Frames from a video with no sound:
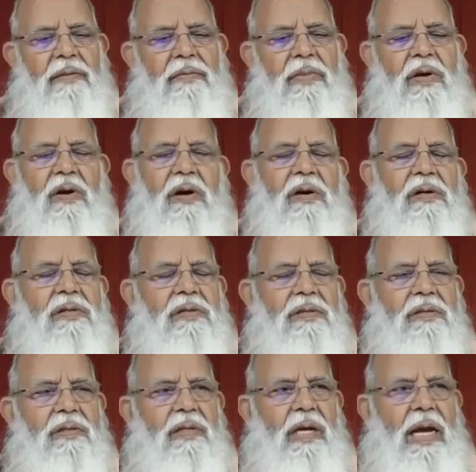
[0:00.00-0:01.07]
because
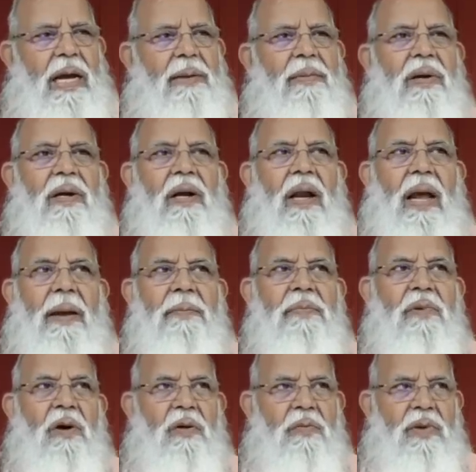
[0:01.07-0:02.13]
I am little
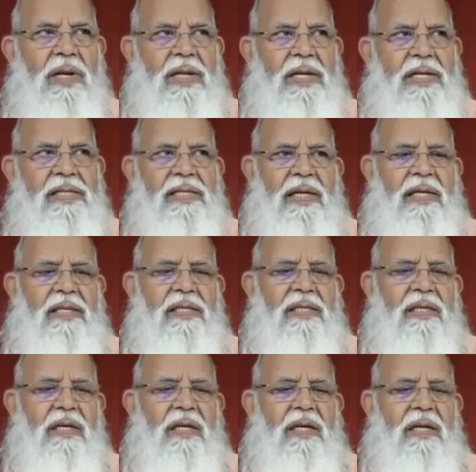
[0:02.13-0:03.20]
abnormal in a
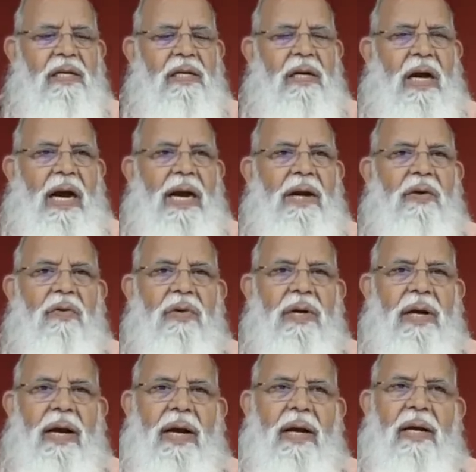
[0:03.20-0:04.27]
sense. I
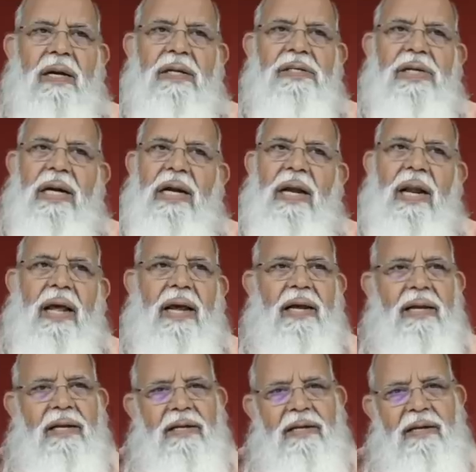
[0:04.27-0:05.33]
don't get jet
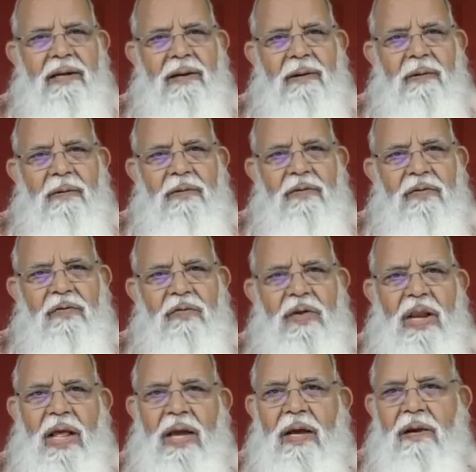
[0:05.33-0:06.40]
lag.
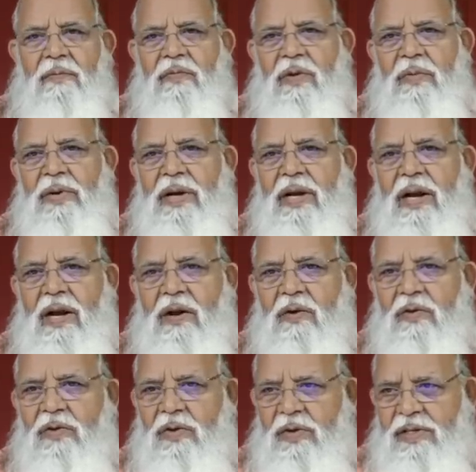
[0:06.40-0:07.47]
When I come from India
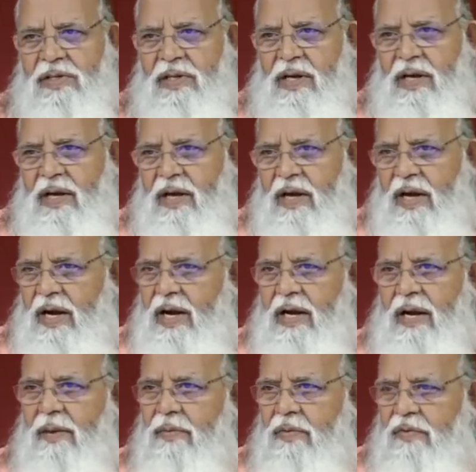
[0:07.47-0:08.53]
to USA, I
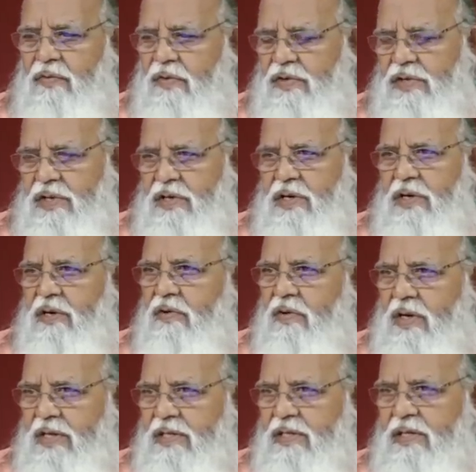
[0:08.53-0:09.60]
came to Washington
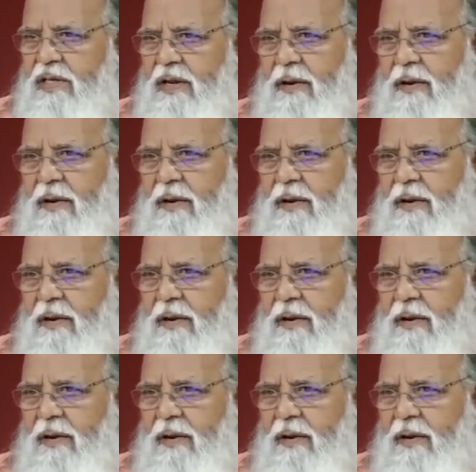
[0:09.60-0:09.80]
Dulles,